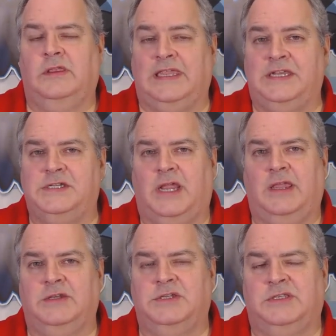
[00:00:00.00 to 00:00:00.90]
league
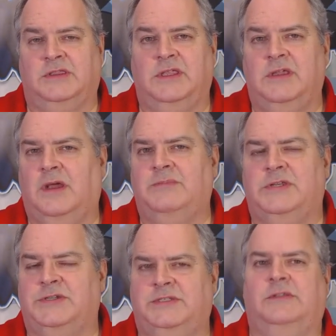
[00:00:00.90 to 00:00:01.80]
challenges and league cups
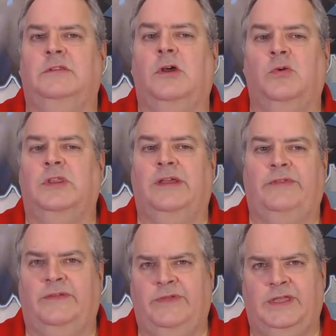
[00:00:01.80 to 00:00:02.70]
are still lower
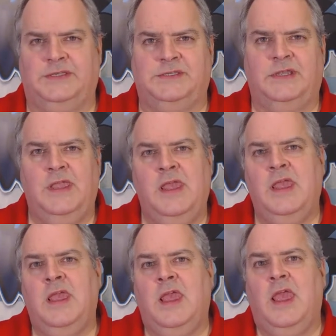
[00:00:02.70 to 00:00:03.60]
level events.
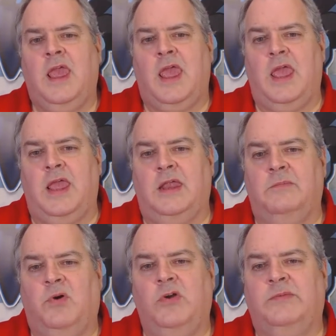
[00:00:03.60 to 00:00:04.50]

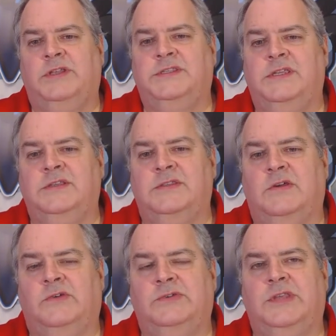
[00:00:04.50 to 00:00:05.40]
And Pokemon sees
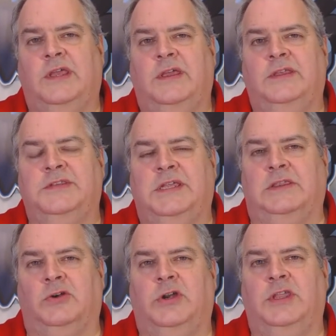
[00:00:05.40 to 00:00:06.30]
those as a
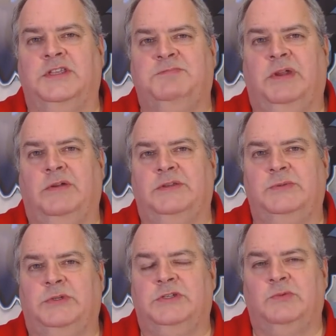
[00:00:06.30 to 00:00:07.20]
learning
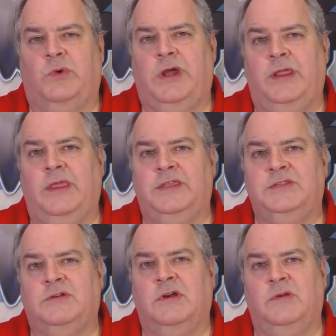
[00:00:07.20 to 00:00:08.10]
experience, which is why they
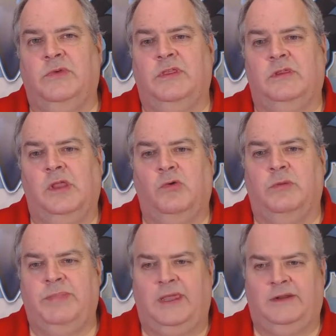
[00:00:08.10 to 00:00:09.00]
start with a
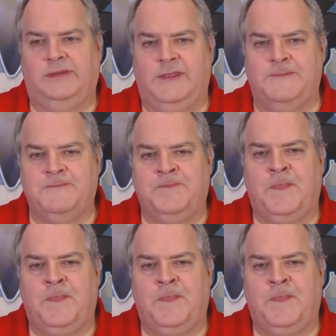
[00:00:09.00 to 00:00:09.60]
lower penalty.